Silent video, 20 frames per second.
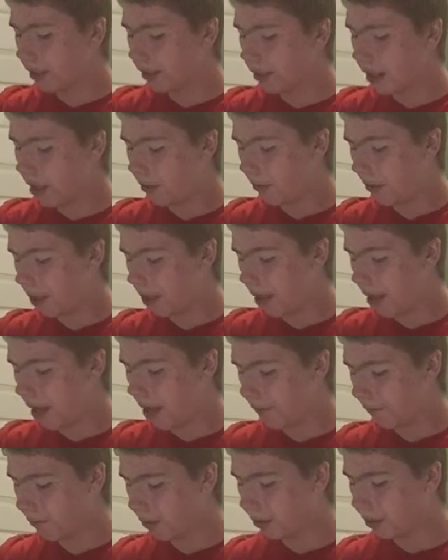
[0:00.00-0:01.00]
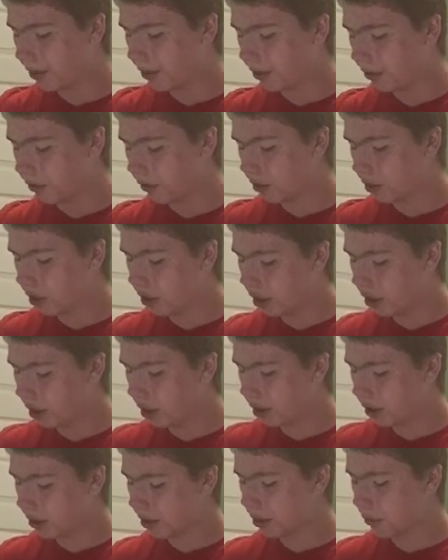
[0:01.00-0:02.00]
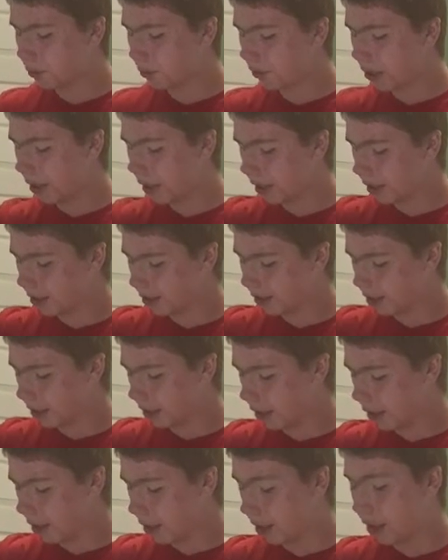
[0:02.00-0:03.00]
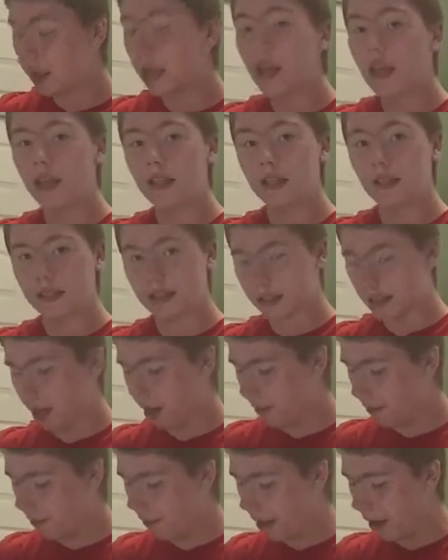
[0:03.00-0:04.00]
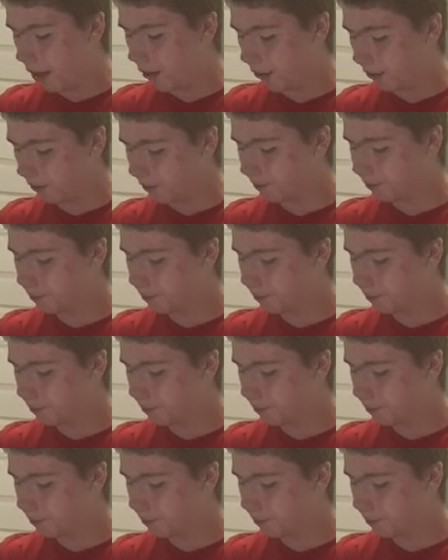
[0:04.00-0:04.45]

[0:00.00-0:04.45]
That way every single cookie spreads the same amount.